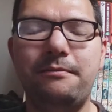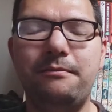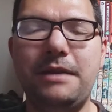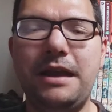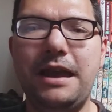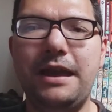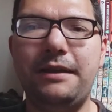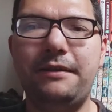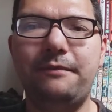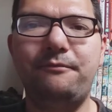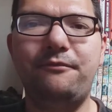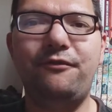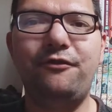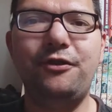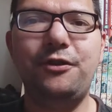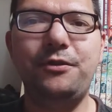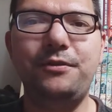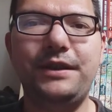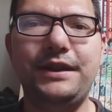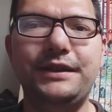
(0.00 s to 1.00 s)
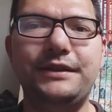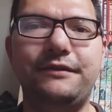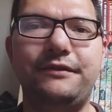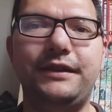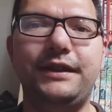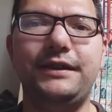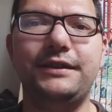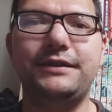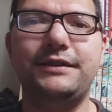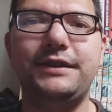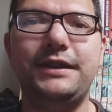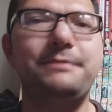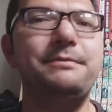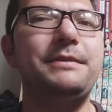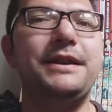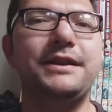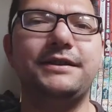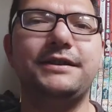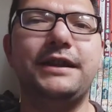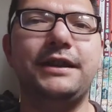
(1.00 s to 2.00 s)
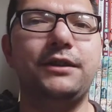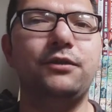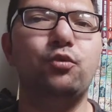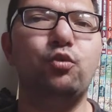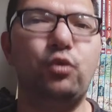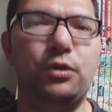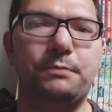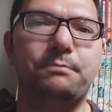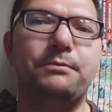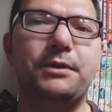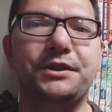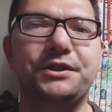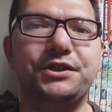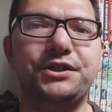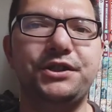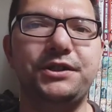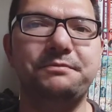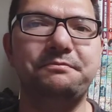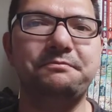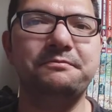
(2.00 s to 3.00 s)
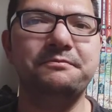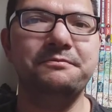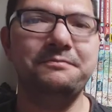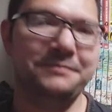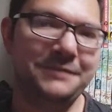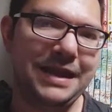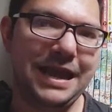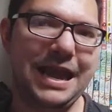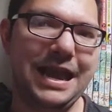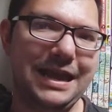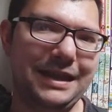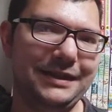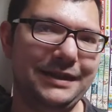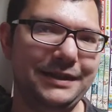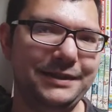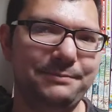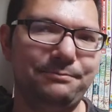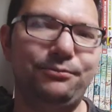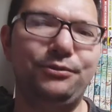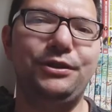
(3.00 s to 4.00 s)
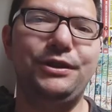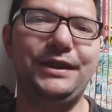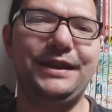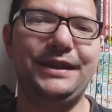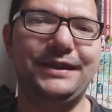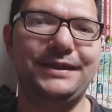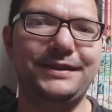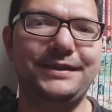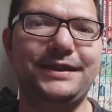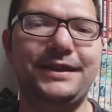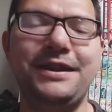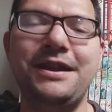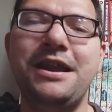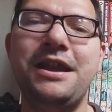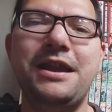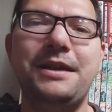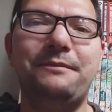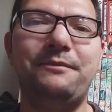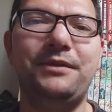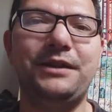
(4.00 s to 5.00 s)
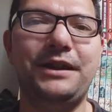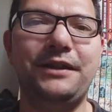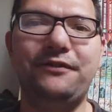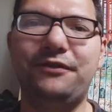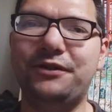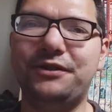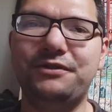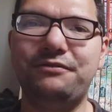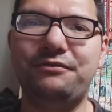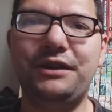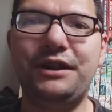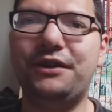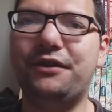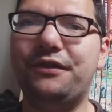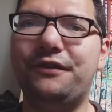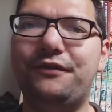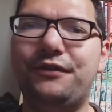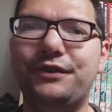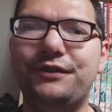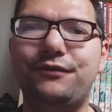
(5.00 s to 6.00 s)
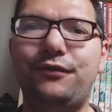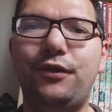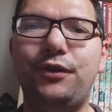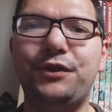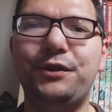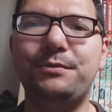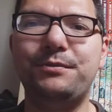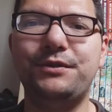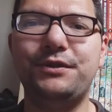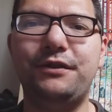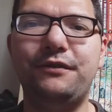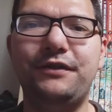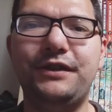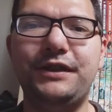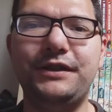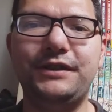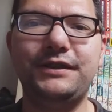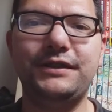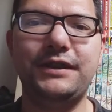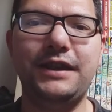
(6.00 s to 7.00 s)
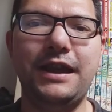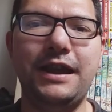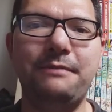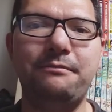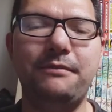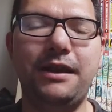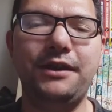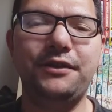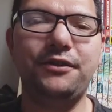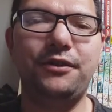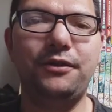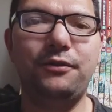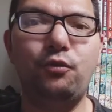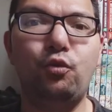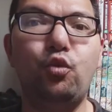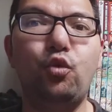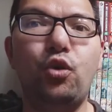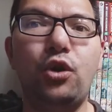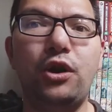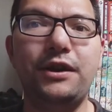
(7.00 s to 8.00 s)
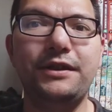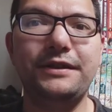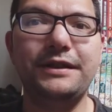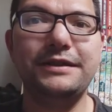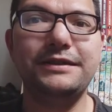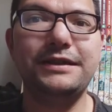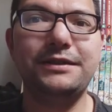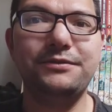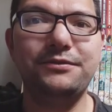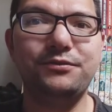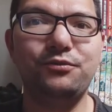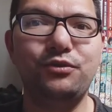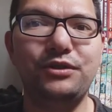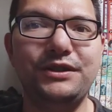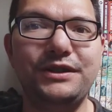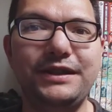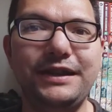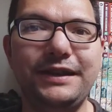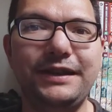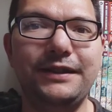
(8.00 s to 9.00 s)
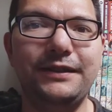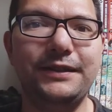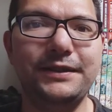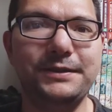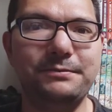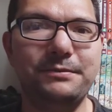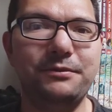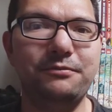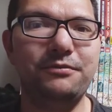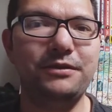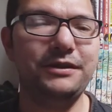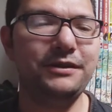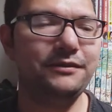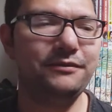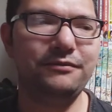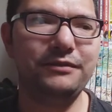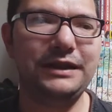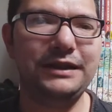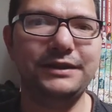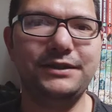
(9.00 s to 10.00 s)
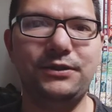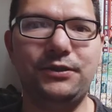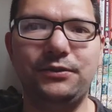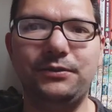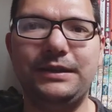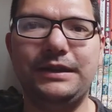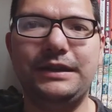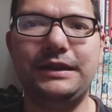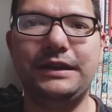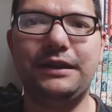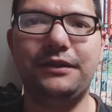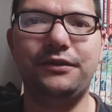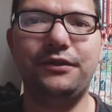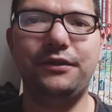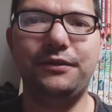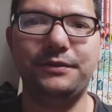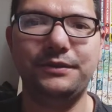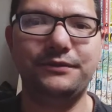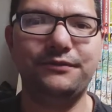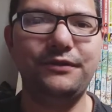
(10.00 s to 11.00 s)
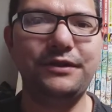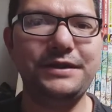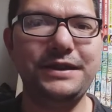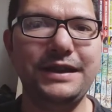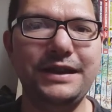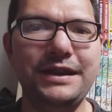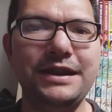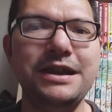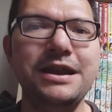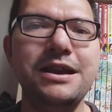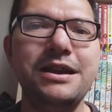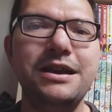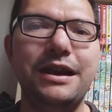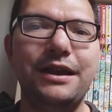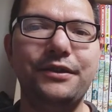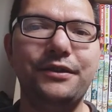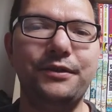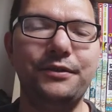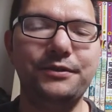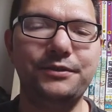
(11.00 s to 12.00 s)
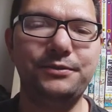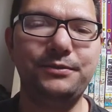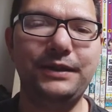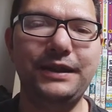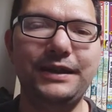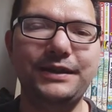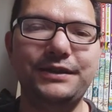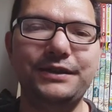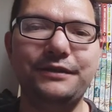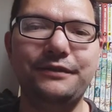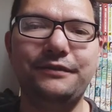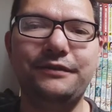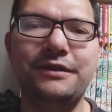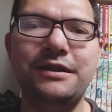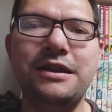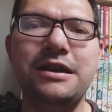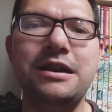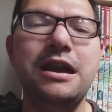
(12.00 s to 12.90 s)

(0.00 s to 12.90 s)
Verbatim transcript: uh, foe he defeats, he beats in one punch. And it's brilliant. When I first when I got the first volumes of this, um, I thought, what? That sounds ridiculous. But when, when I started reading it, I thought it was funny. I thought it was creative